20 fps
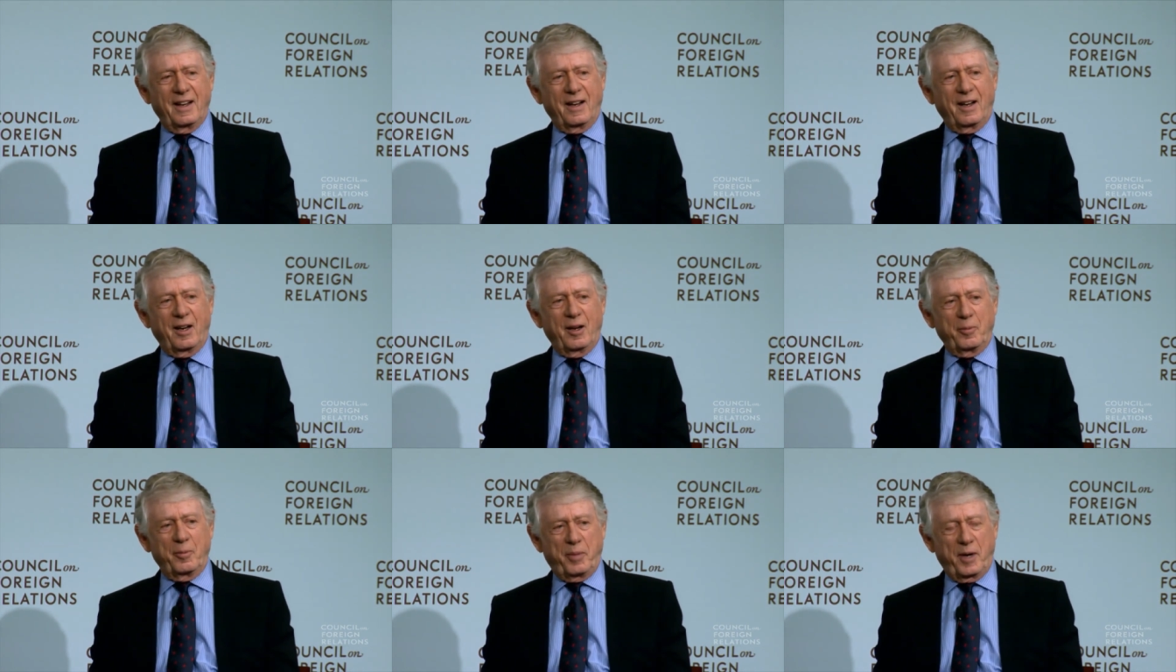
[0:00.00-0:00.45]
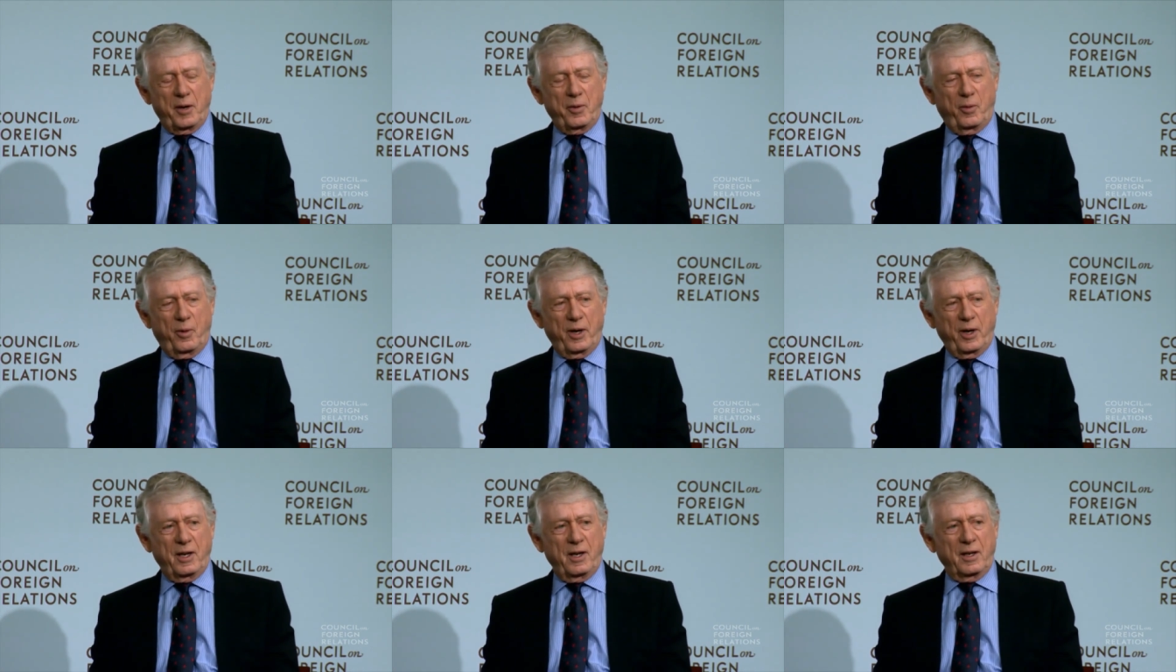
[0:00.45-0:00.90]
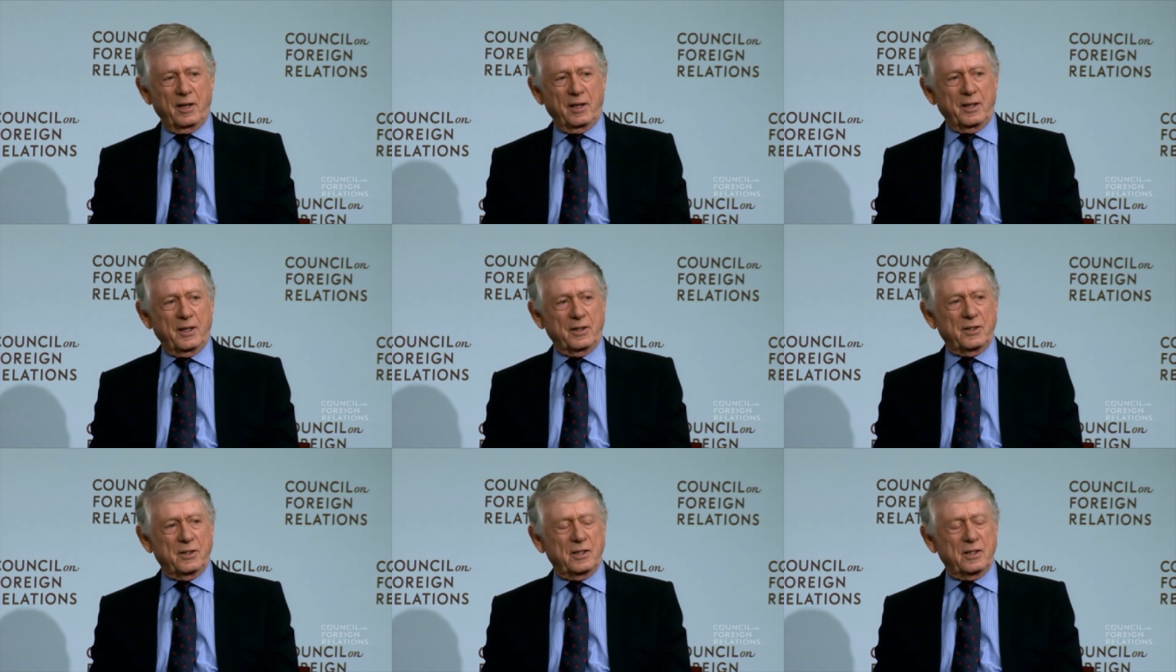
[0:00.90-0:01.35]
Uh, by
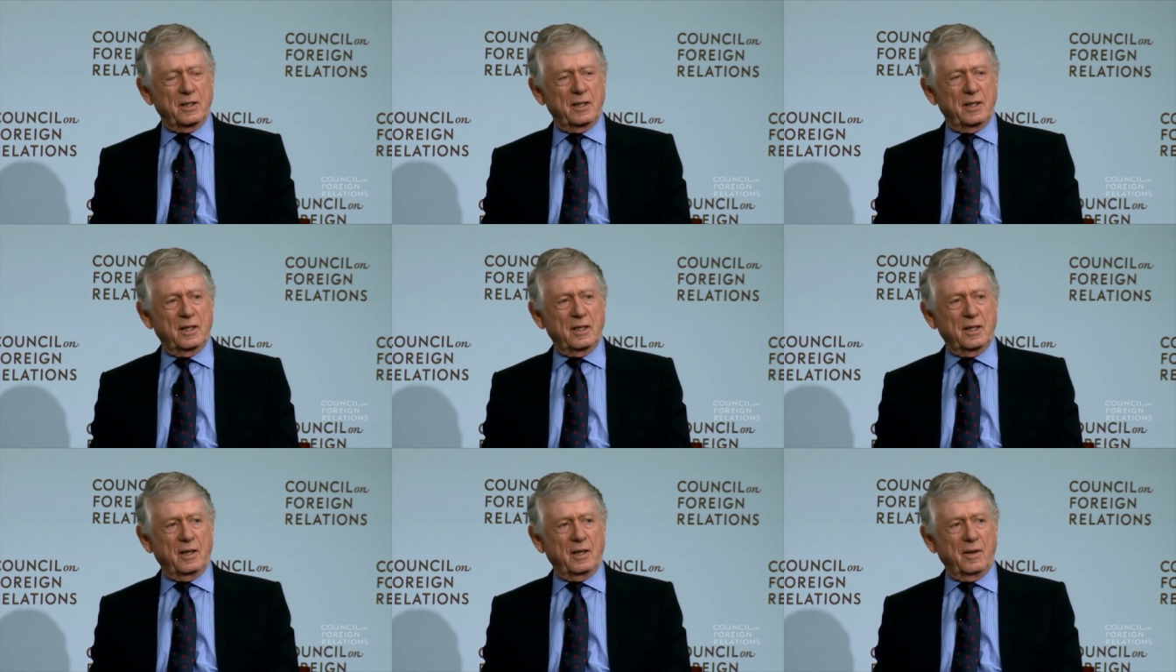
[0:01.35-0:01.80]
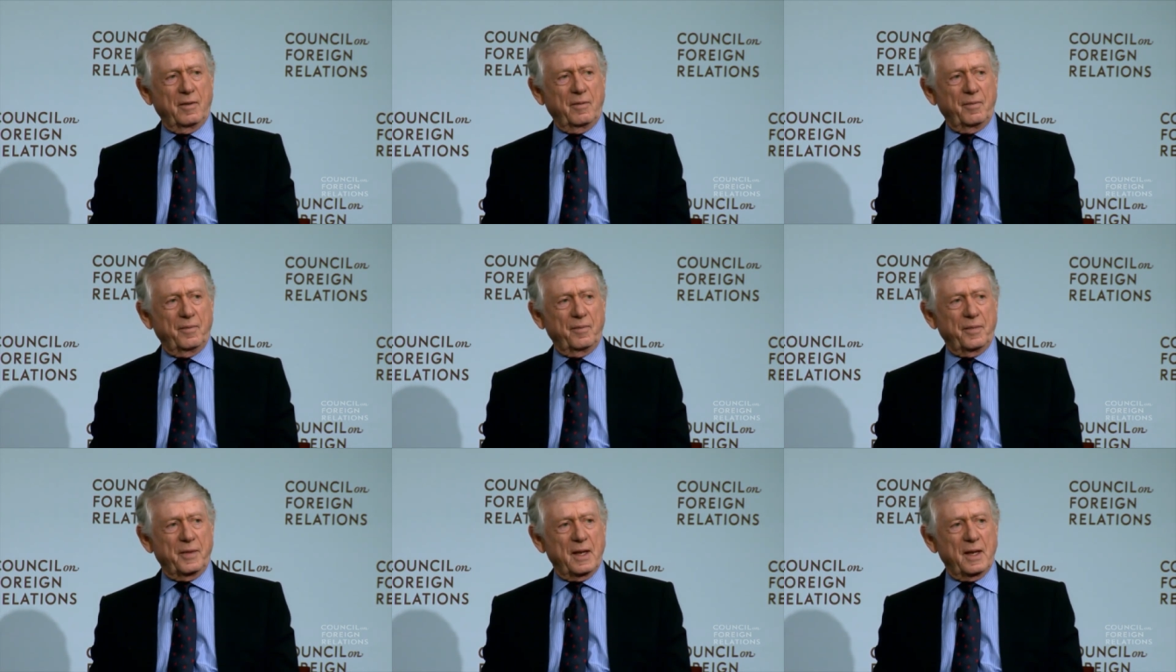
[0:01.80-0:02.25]
WikiLeaks. Um,